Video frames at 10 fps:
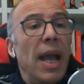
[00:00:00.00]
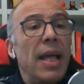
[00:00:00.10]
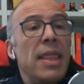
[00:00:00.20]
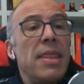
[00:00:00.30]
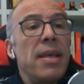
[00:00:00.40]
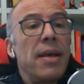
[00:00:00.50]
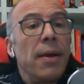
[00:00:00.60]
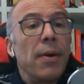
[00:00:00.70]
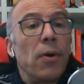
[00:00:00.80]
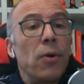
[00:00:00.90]
And
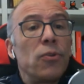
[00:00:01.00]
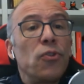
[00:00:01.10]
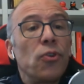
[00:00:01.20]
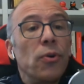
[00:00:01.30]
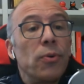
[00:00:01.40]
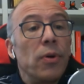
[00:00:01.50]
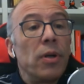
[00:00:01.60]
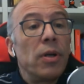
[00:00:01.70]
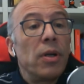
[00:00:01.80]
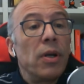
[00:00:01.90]

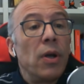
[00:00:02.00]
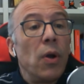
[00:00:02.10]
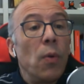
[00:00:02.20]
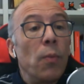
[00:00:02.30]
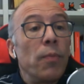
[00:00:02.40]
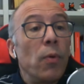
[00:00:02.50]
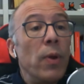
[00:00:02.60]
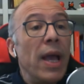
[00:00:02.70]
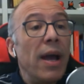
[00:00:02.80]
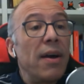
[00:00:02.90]
also,
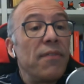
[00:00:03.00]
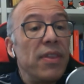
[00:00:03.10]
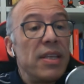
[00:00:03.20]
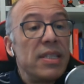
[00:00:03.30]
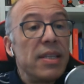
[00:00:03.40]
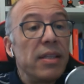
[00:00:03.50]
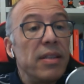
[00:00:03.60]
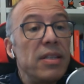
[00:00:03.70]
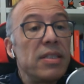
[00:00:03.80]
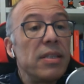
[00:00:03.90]
we have this
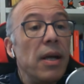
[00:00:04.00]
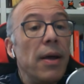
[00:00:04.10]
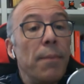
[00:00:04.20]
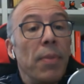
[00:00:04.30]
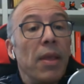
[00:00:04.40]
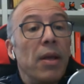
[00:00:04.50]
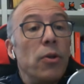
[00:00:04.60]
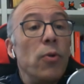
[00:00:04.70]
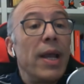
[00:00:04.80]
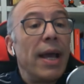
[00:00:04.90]
that is the
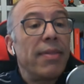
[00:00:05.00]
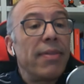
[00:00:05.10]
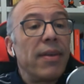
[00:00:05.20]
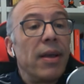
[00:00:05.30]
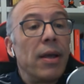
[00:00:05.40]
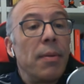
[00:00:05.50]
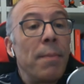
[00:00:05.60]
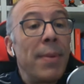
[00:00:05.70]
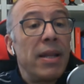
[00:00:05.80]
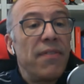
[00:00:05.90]
NuGet
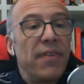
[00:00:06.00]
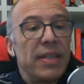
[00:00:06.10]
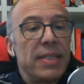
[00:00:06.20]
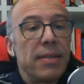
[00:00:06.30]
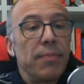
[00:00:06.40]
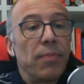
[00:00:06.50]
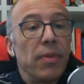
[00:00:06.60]
manifest.